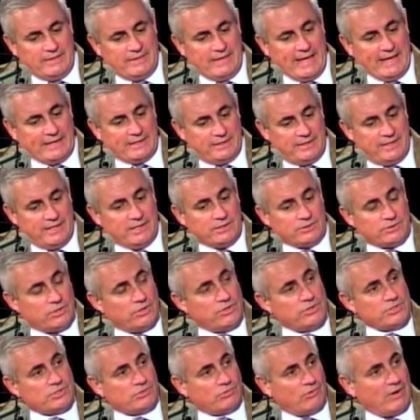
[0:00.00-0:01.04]
that then
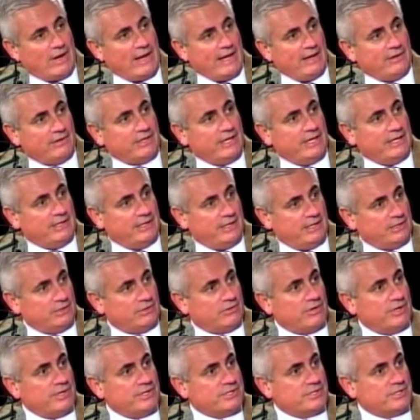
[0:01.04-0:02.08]
turns around and
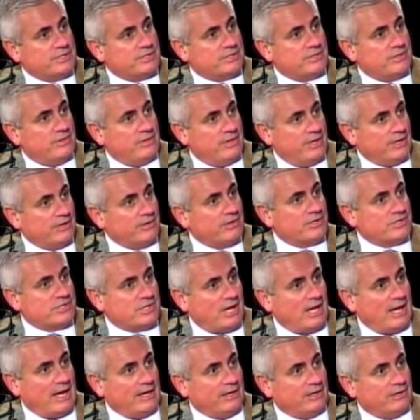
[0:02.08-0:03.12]
increases their
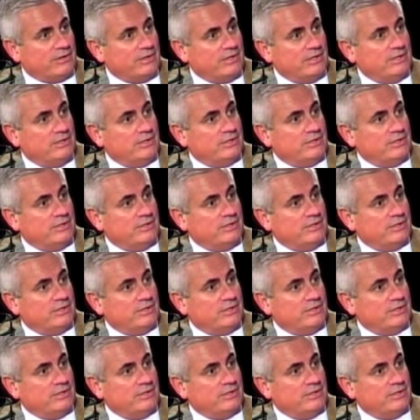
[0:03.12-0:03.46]
desire